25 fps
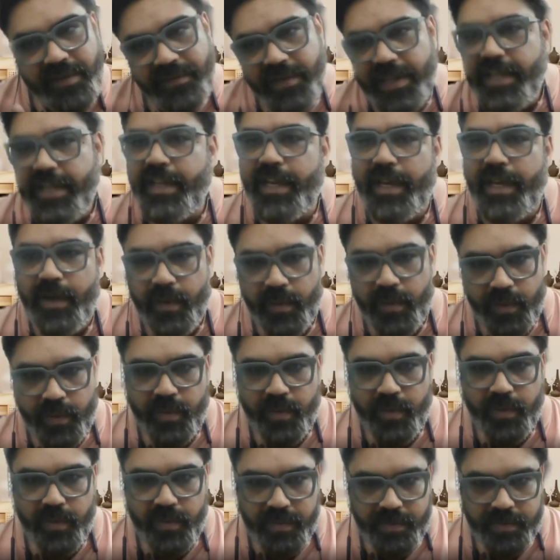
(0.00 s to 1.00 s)
we cannot.
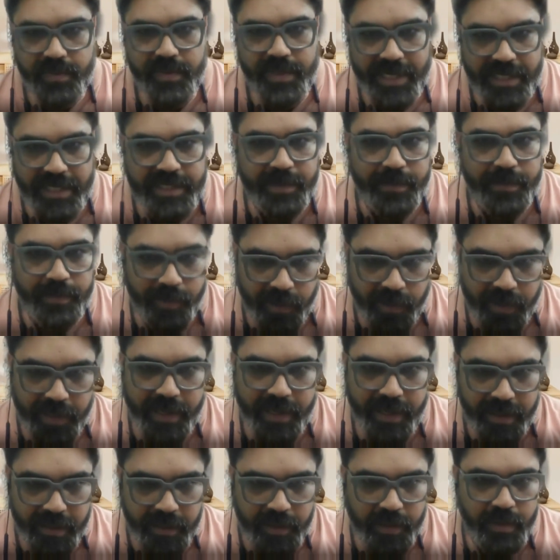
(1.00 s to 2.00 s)
That's
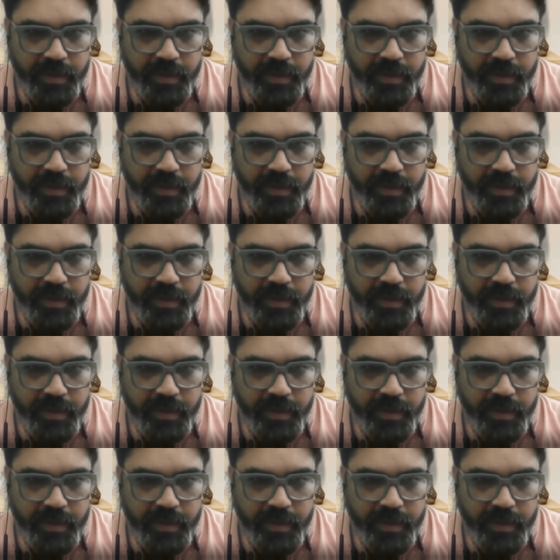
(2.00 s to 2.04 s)
important.